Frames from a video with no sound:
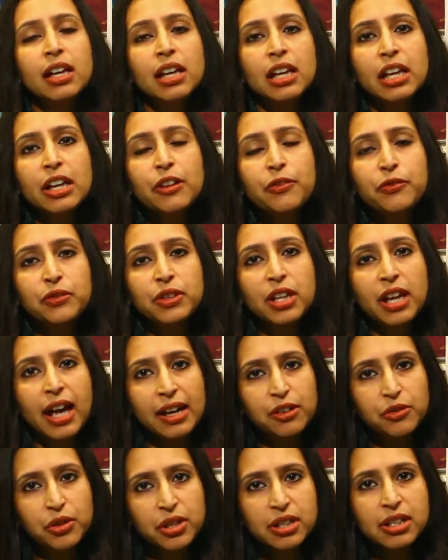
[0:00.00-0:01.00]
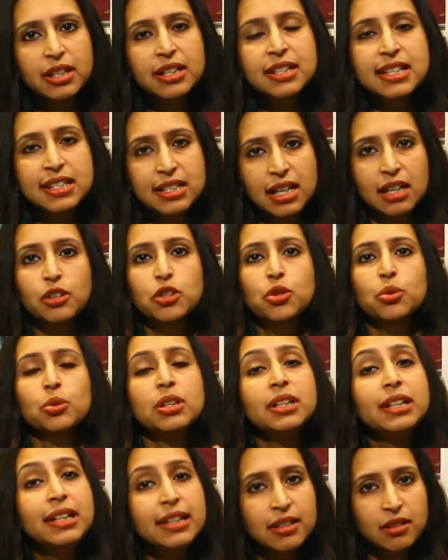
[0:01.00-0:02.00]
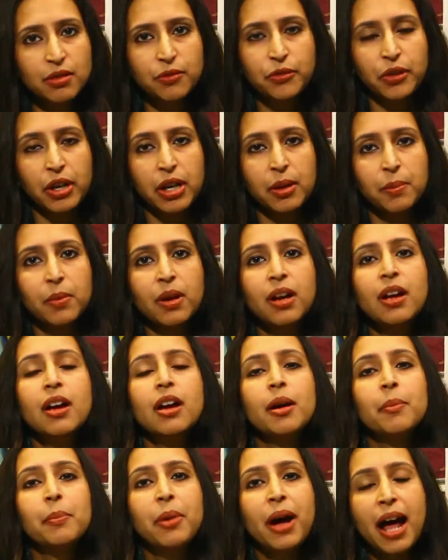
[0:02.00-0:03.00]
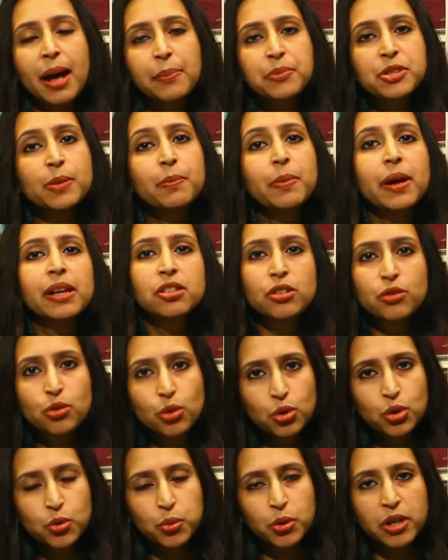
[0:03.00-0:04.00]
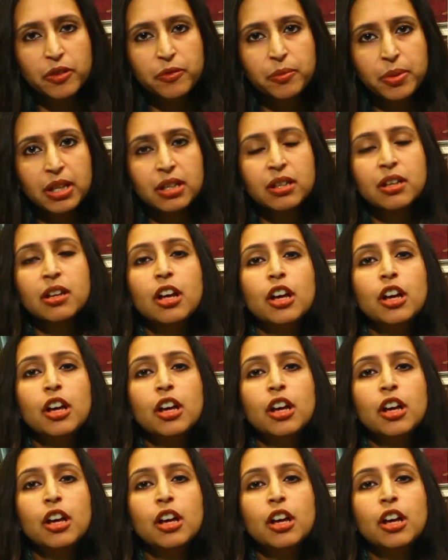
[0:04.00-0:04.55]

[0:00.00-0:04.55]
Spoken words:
If they had really stuck to the legal frame, perhaps a better route would have been